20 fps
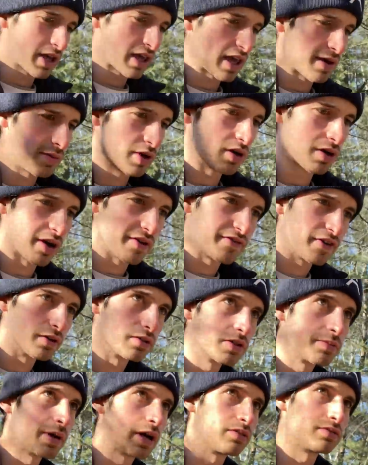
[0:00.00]
came here, I
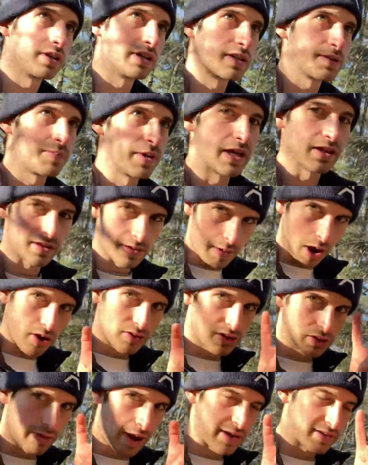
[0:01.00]
filmed about this being the
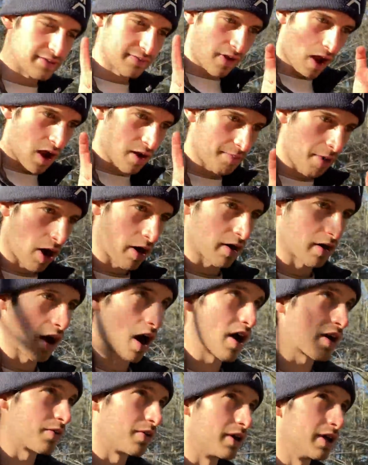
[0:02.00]
most aggressive dog park in
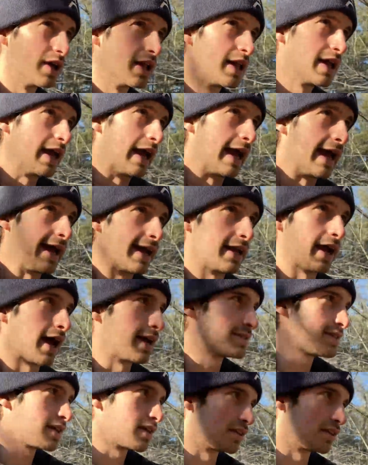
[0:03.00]
Ottawa. And I said a